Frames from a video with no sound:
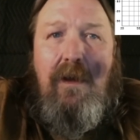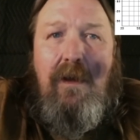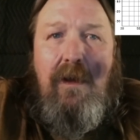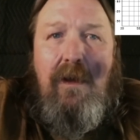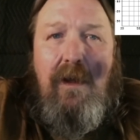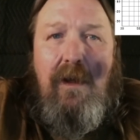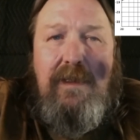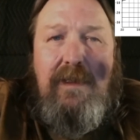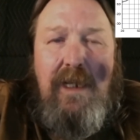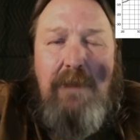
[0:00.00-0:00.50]

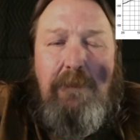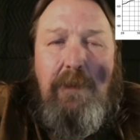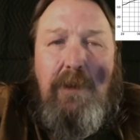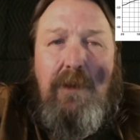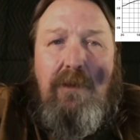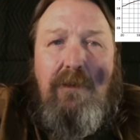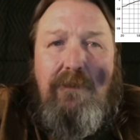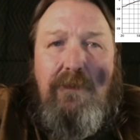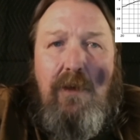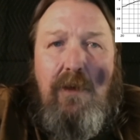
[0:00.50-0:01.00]
A
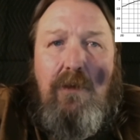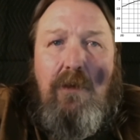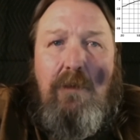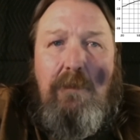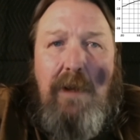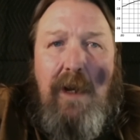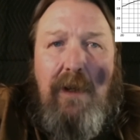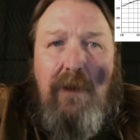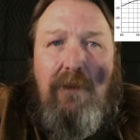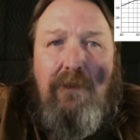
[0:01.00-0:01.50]
typical vocal
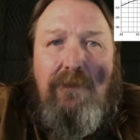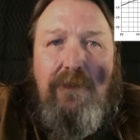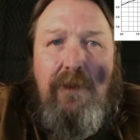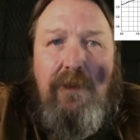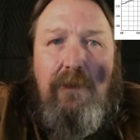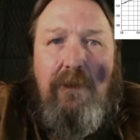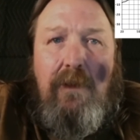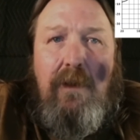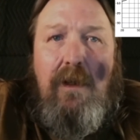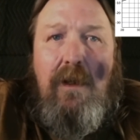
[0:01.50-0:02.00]

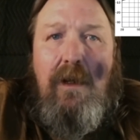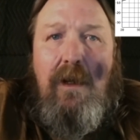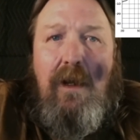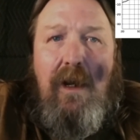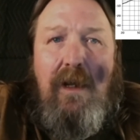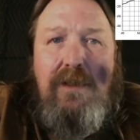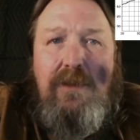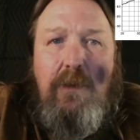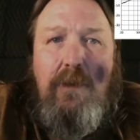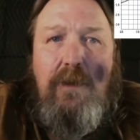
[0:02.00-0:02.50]
microphone
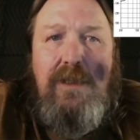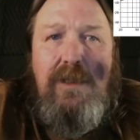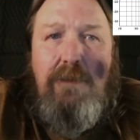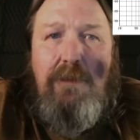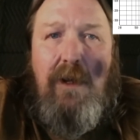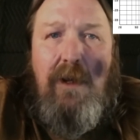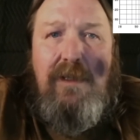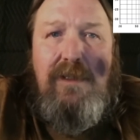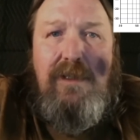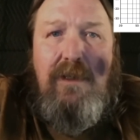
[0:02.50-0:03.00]
has a
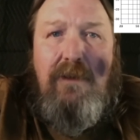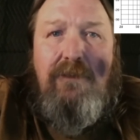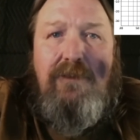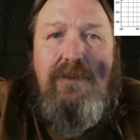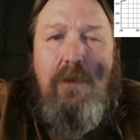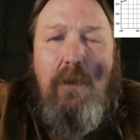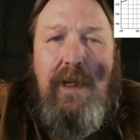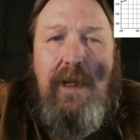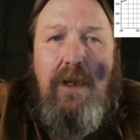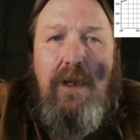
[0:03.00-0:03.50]
response of
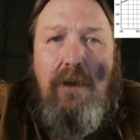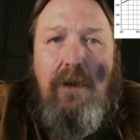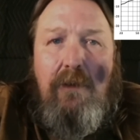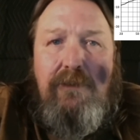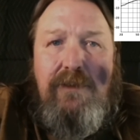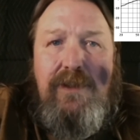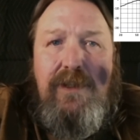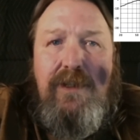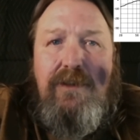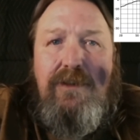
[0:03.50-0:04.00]
20
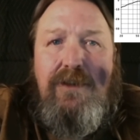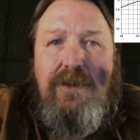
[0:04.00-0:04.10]
Hz to